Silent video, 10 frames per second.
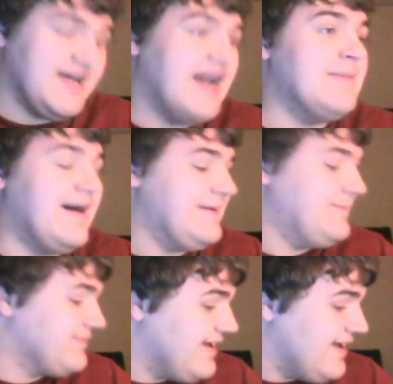I just thought
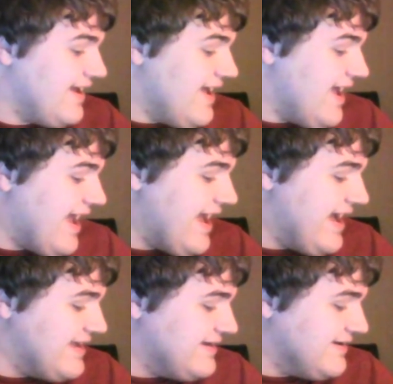about it.
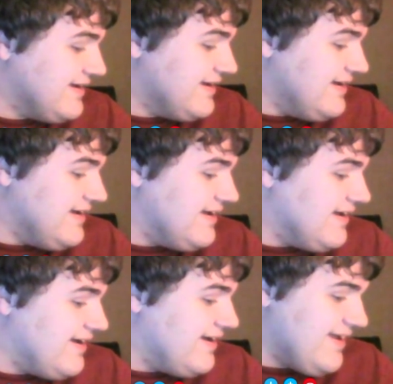And
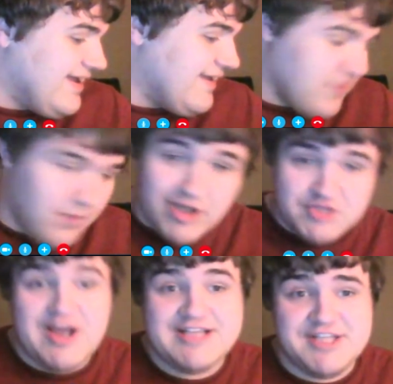
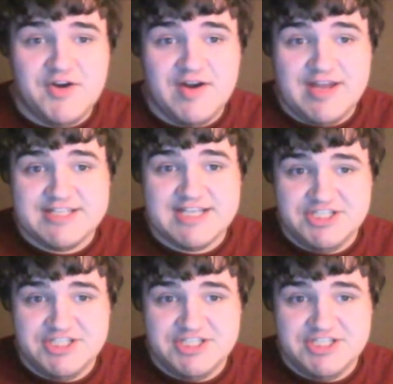if you watch Rise of the